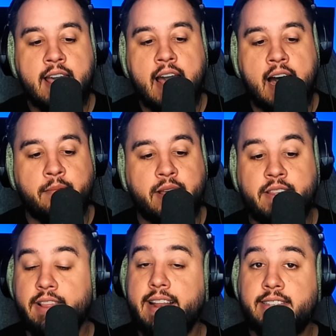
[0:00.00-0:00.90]
Um, in the
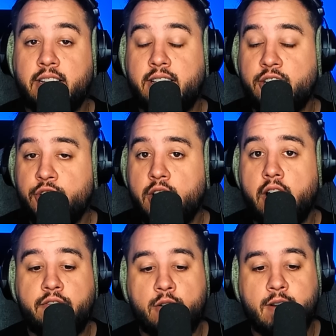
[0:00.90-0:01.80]
latest edition
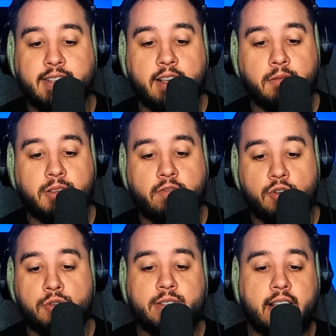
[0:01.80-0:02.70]
of the Wrestling Observer
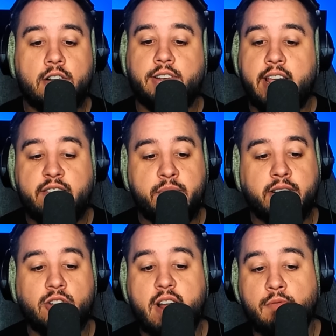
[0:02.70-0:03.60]
newsletter, Dave
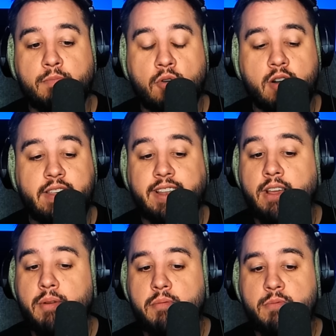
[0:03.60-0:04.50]
Meltzer had reported that
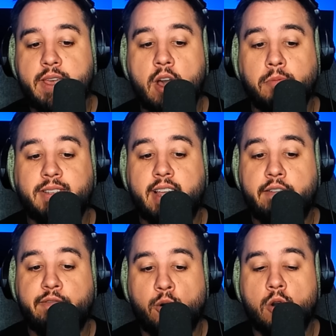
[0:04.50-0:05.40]
WWE hopes to get
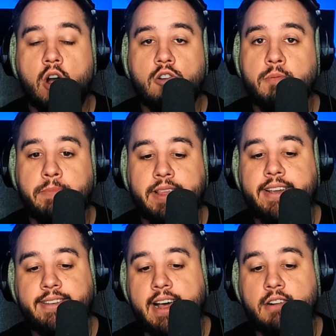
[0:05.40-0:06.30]
$400
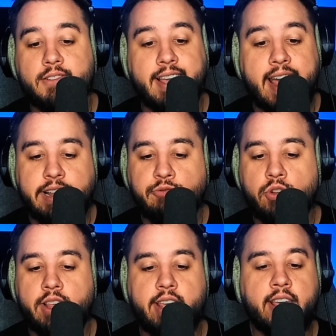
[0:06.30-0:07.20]
million
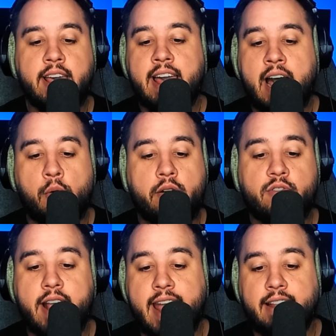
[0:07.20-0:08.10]
annually.
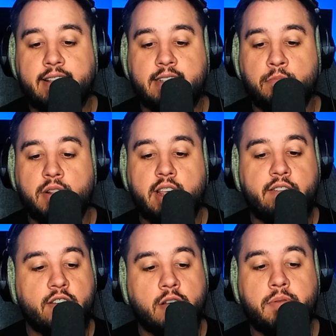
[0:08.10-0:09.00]
However, analysts believe
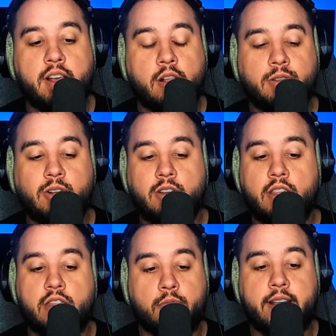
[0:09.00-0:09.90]
it'll be closer to
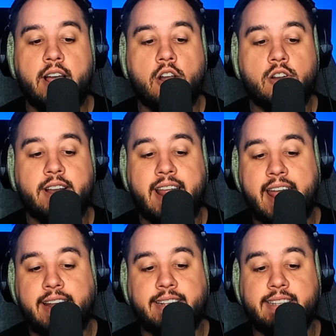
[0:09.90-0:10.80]

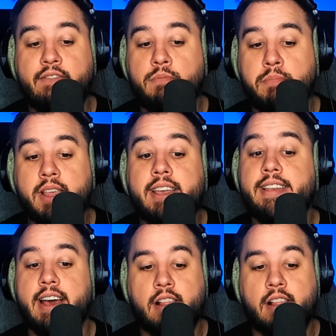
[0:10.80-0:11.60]
$387 million